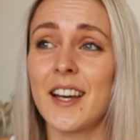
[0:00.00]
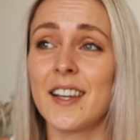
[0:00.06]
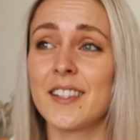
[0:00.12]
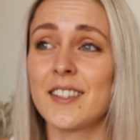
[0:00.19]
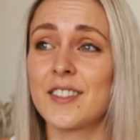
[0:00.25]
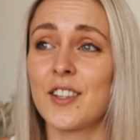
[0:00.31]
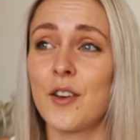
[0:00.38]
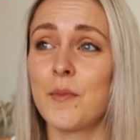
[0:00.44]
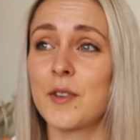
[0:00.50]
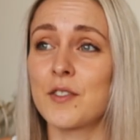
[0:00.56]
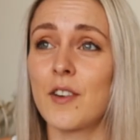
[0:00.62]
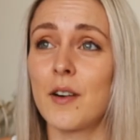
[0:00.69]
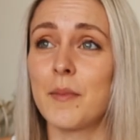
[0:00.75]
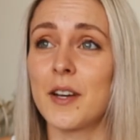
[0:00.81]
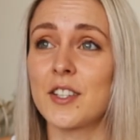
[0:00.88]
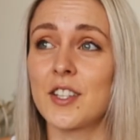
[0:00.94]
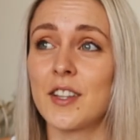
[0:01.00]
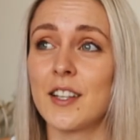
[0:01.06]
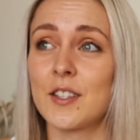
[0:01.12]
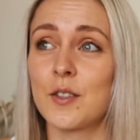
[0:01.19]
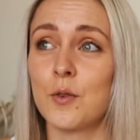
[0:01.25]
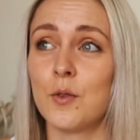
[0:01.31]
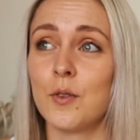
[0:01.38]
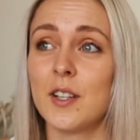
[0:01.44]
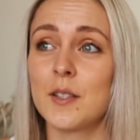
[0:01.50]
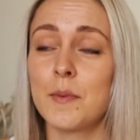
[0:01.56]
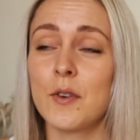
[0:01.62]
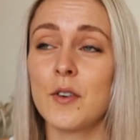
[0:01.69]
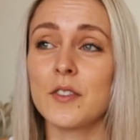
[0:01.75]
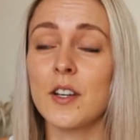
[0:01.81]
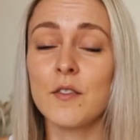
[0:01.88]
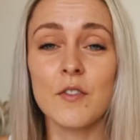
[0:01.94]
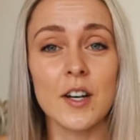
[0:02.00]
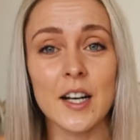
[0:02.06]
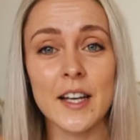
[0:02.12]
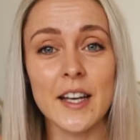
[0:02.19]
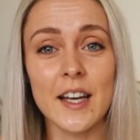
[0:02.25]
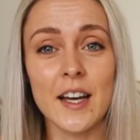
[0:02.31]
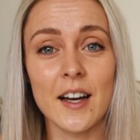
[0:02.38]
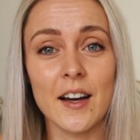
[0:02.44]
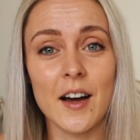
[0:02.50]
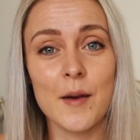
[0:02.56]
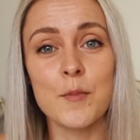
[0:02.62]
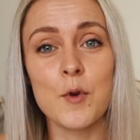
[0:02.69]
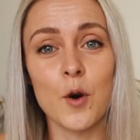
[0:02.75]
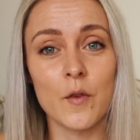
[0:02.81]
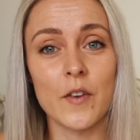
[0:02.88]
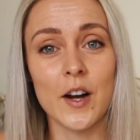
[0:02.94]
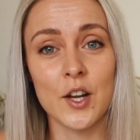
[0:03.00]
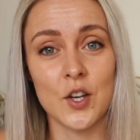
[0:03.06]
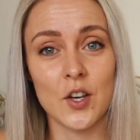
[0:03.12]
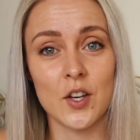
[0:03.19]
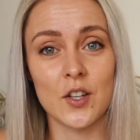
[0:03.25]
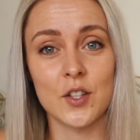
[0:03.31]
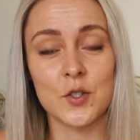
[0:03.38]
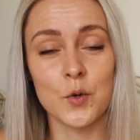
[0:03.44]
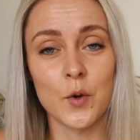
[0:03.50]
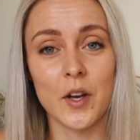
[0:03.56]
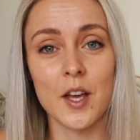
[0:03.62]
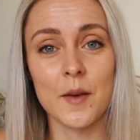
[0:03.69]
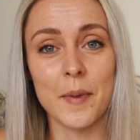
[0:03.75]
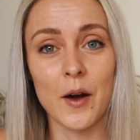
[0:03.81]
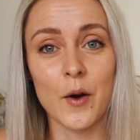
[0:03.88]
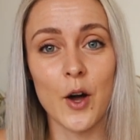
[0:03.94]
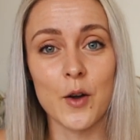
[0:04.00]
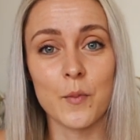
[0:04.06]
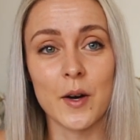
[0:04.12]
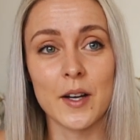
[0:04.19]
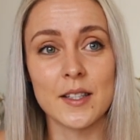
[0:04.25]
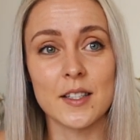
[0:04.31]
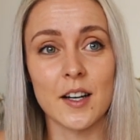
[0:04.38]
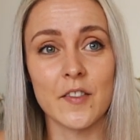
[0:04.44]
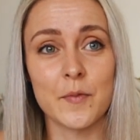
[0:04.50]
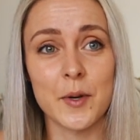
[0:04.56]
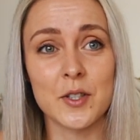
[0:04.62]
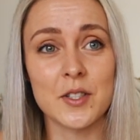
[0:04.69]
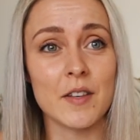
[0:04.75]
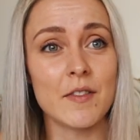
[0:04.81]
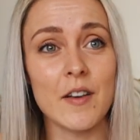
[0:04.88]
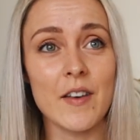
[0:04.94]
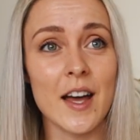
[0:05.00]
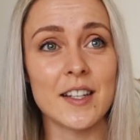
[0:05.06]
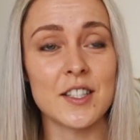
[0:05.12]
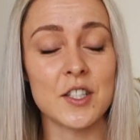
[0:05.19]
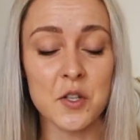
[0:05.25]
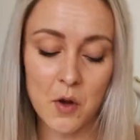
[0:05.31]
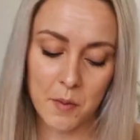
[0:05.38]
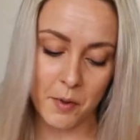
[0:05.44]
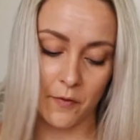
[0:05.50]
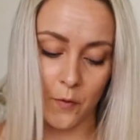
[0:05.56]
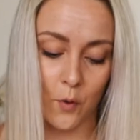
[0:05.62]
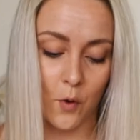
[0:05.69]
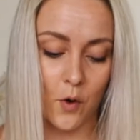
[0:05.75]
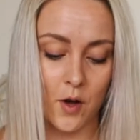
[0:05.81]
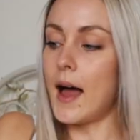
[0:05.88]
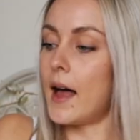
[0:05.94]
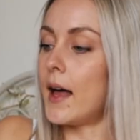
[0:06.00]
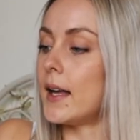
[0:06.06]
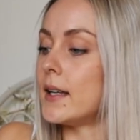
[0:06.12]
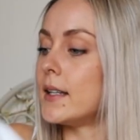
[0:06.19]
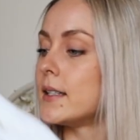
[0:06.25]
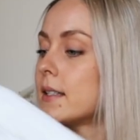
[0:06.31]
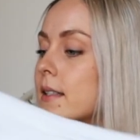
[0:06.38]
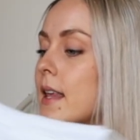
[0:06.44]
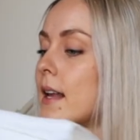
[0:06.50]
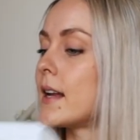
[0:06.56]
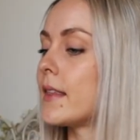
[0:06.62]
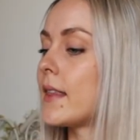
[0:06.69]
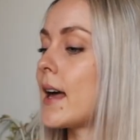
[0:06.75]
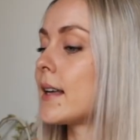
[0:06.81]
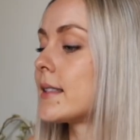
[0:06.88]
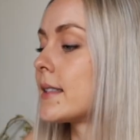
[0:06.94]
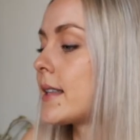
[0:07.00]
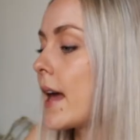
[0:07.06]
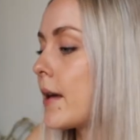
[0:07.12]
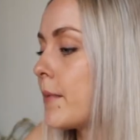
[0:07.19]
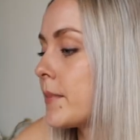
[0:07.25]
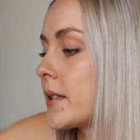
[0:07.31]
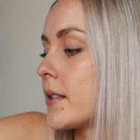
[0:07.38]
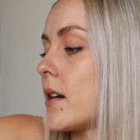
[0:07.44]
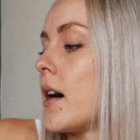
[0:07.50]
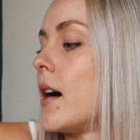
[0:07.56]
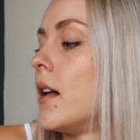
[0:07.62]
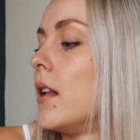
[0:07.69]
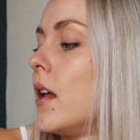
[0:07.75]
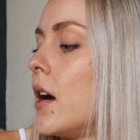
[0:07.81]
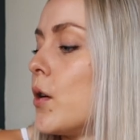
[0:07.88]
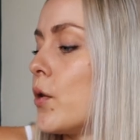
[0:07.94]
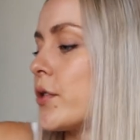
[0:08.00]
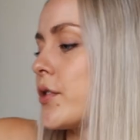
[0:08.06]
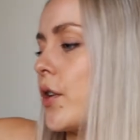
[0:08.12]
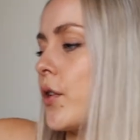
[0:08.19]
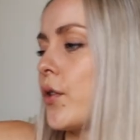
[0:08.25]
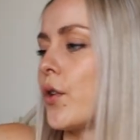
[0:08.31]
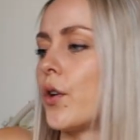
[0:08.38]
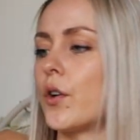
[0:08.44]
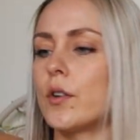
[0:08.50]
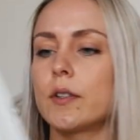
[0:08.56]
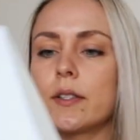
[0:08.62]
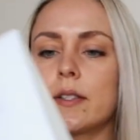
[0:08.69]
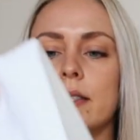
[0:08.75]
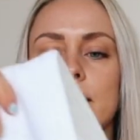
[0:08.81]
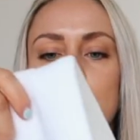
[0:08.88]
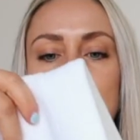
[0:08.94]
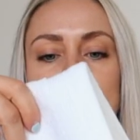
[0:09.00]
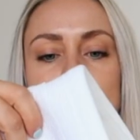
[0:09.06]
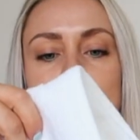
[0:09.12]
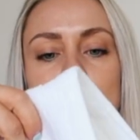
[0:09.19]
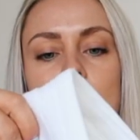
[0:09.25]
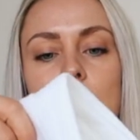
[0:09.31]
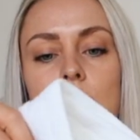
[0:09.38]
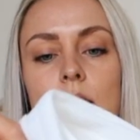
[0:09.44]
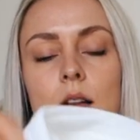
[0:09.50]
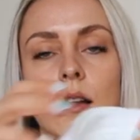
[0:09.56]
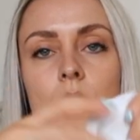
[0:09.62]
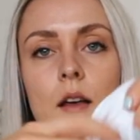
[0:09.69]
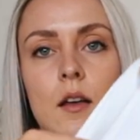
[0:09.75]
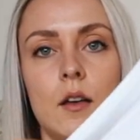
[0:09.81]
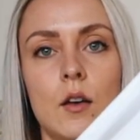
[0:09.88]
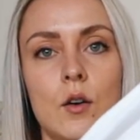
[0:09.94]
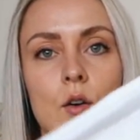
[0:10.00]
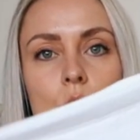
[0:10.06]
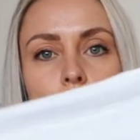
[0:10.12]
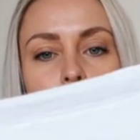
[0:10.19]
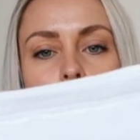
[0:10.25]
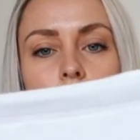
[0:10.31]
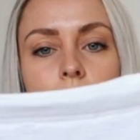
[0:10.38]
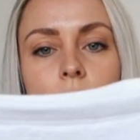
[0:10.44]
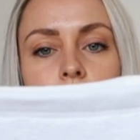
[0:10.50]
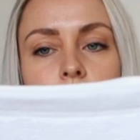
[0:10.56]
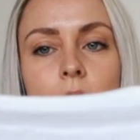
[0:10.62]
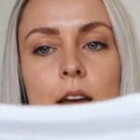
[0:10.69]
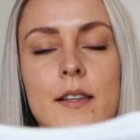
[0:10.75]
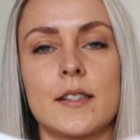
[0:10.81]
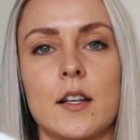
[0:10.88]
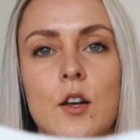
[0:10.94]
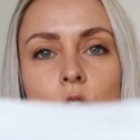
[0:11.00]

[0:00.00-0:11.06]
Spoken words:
chatting so much rubbish in this haul. It's because I really am not very good at talking about homeware stuff because I've never had to do it before. And then in that same style, I also got six little white face